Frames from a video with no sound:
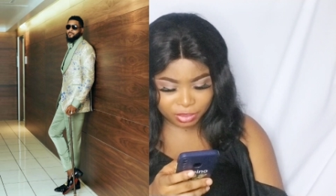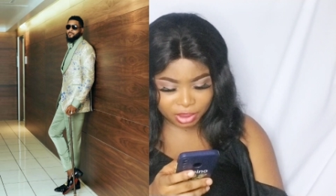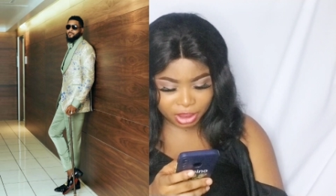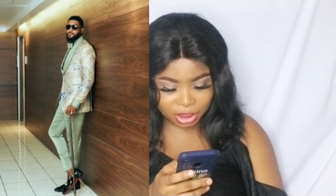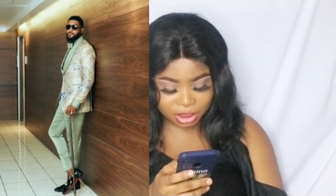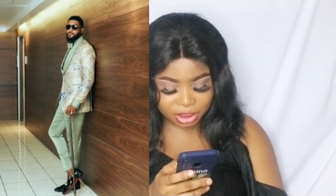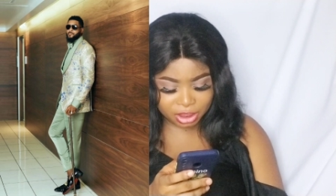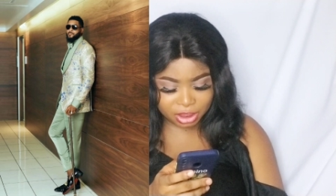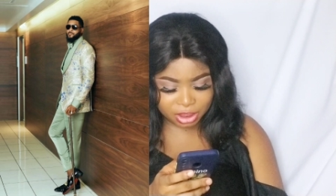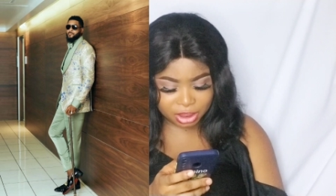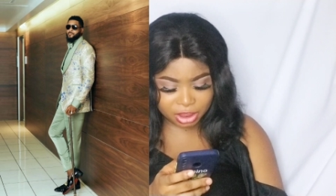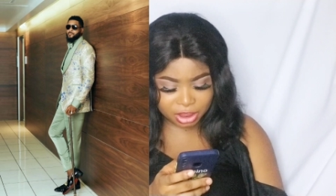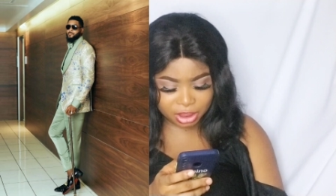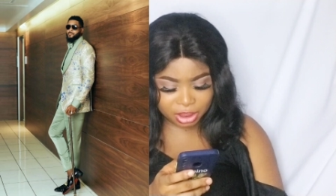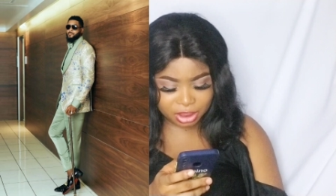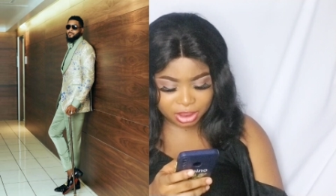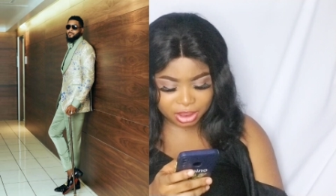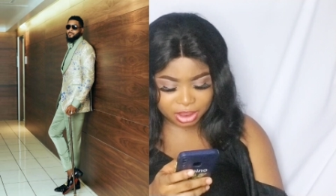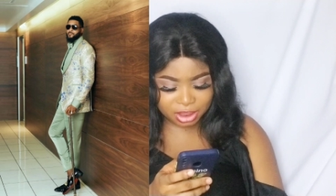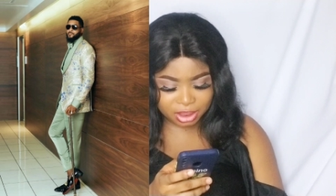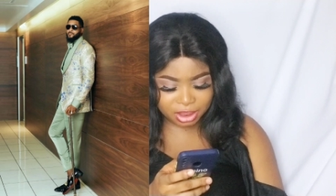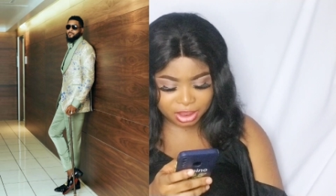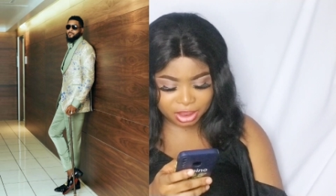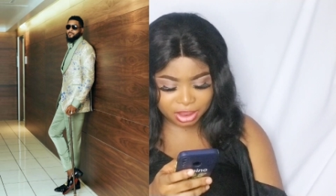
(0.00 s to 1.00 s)
It's
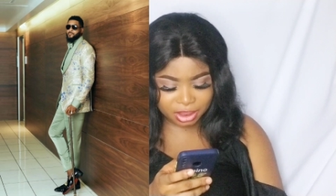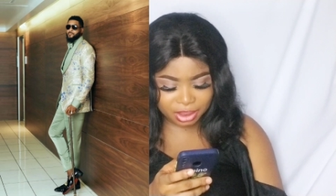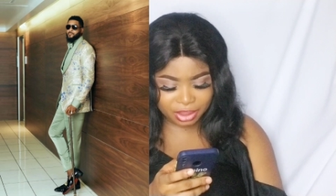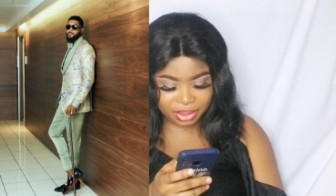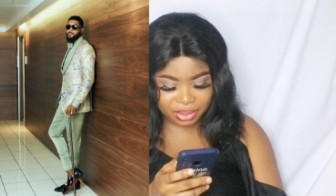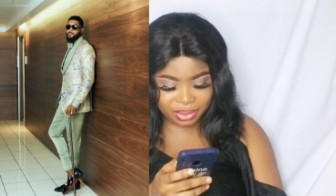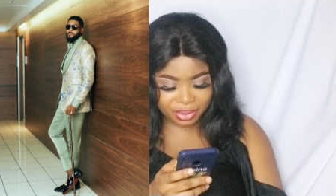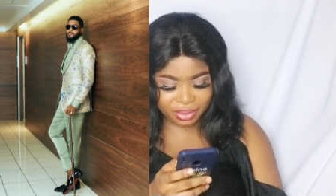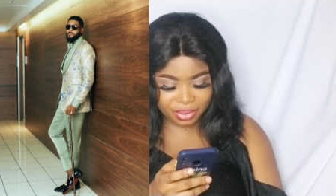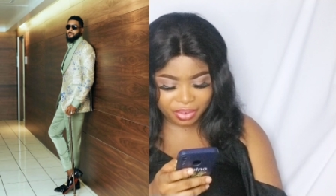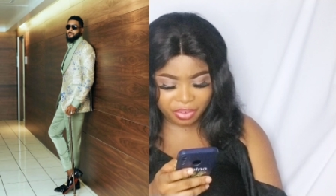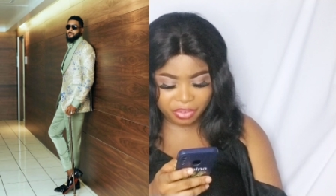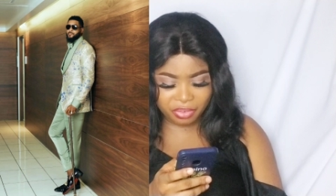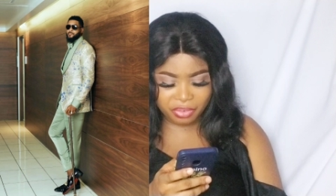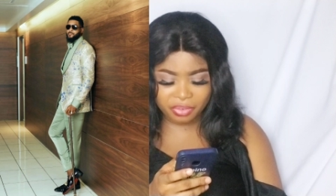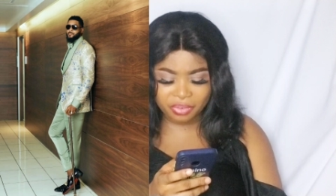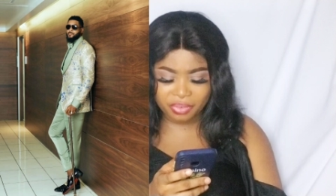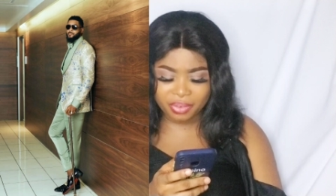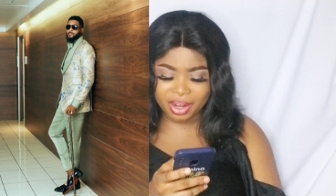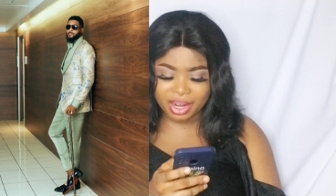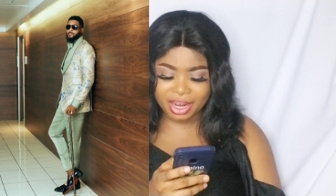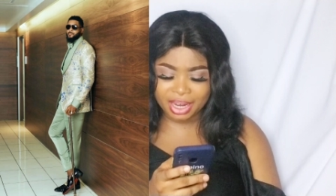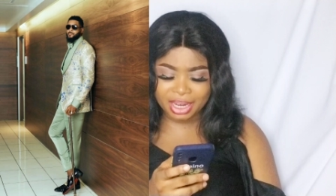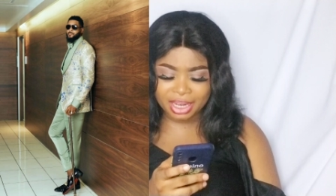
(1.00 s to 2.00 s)
Is this a
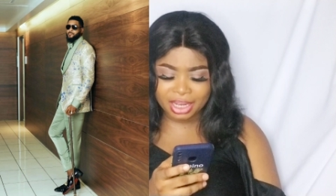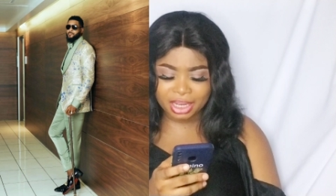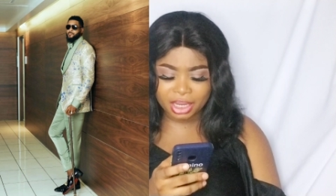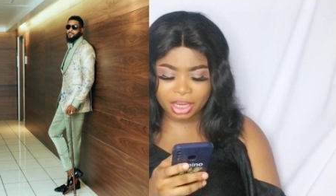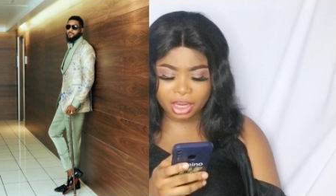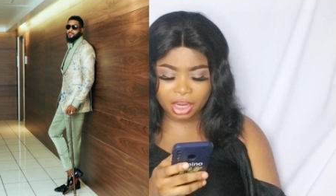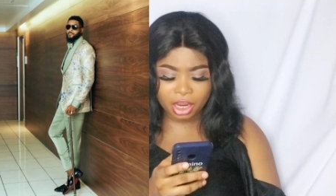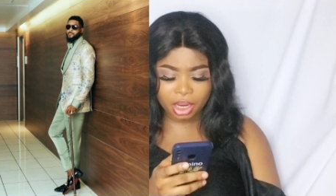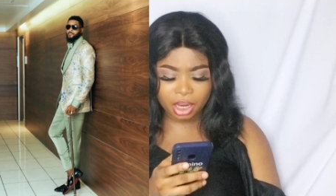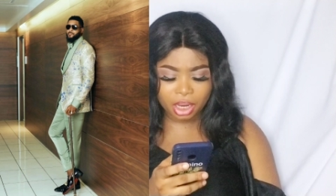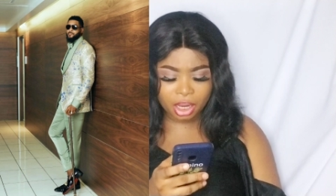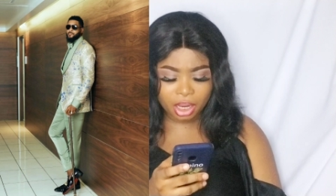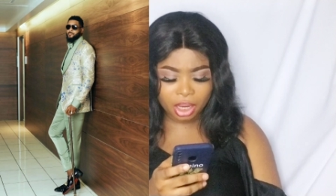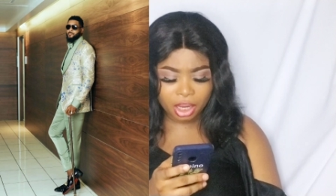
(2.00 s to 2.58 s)
green?